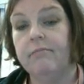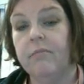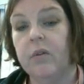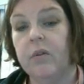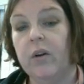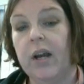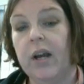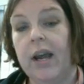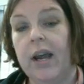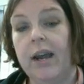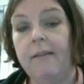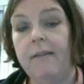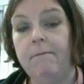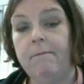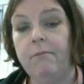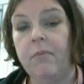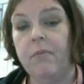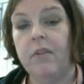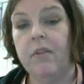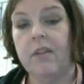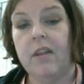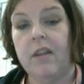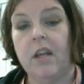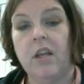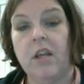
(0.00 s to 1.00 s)
Okay?
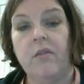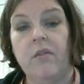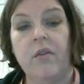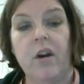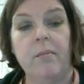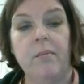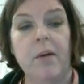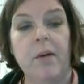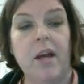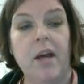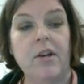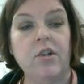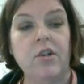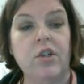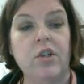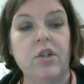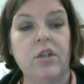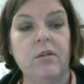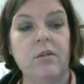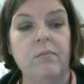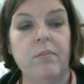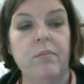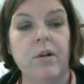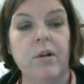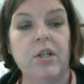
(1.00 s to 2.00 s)
Thank you very
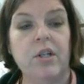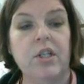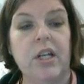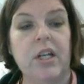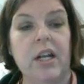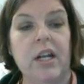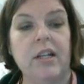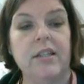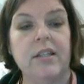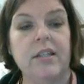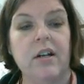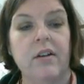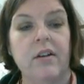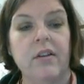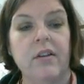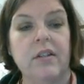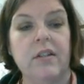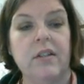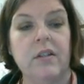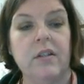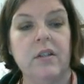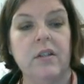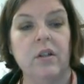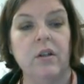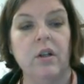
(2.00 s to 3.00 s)
much. Appreciate it. Sorry
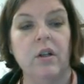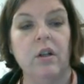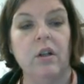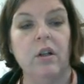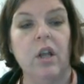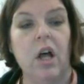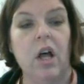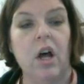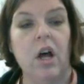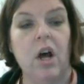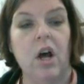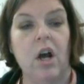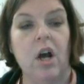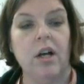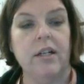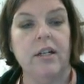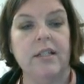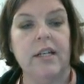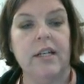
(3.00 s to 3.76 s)
this is a little long